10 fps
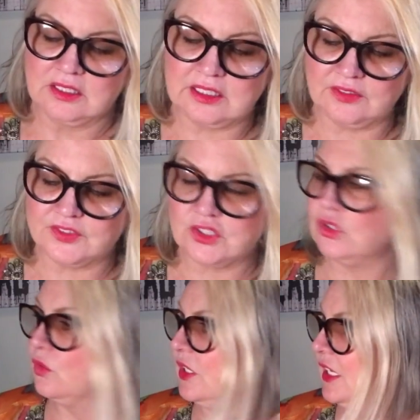gifts
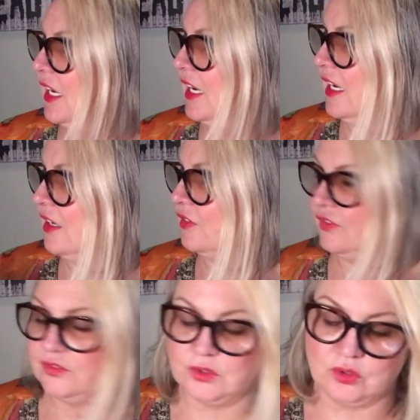do we have
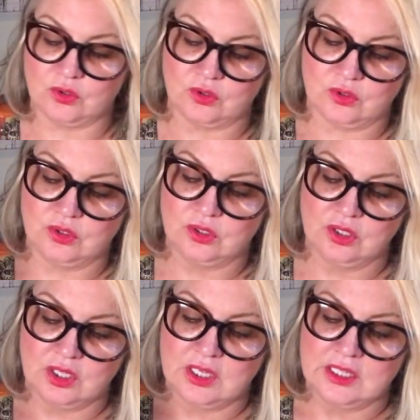for
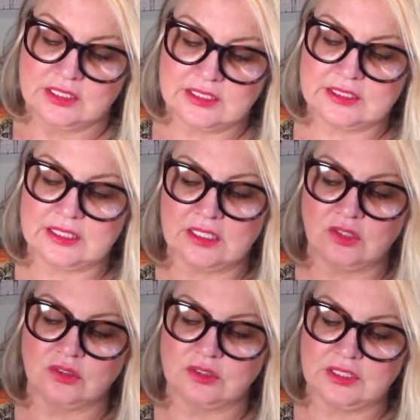
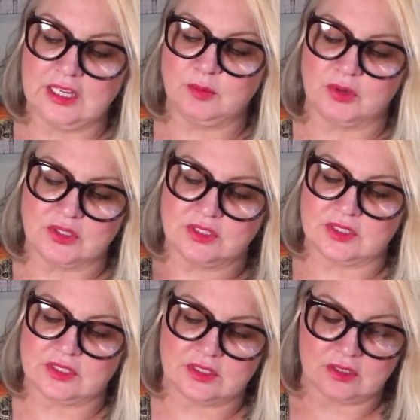single
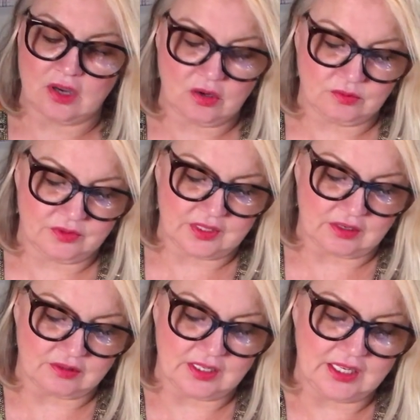Libras? Oh,
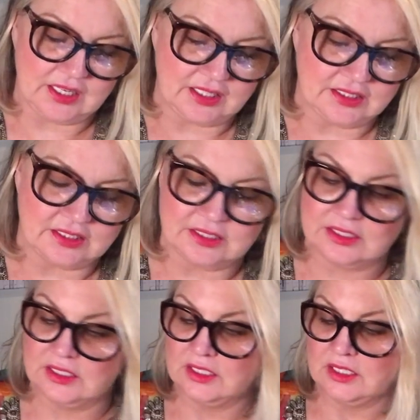there it is.
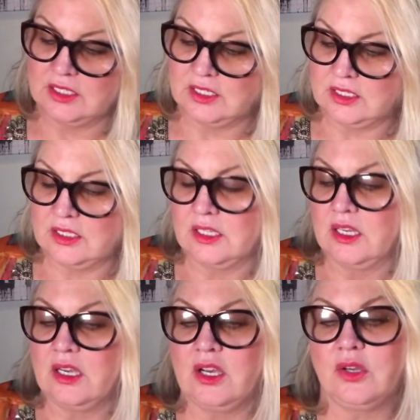
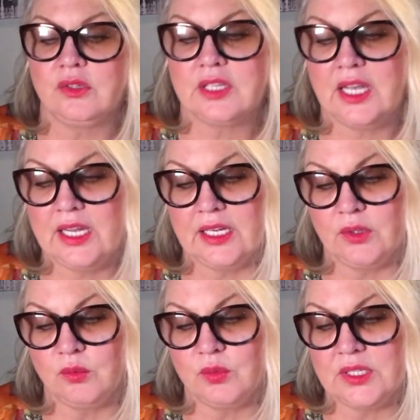Okay,
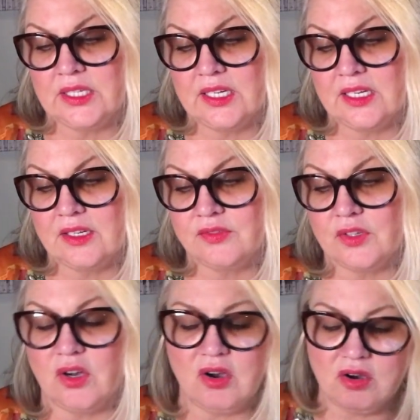we have,
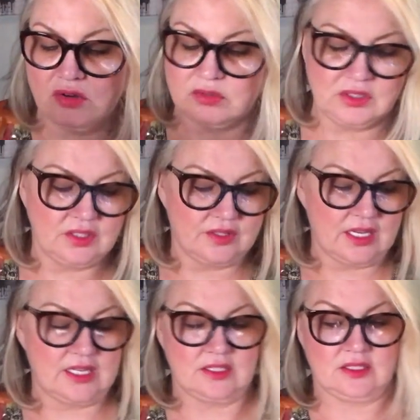oh, look at
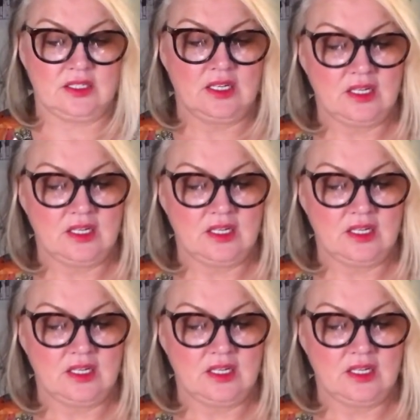that.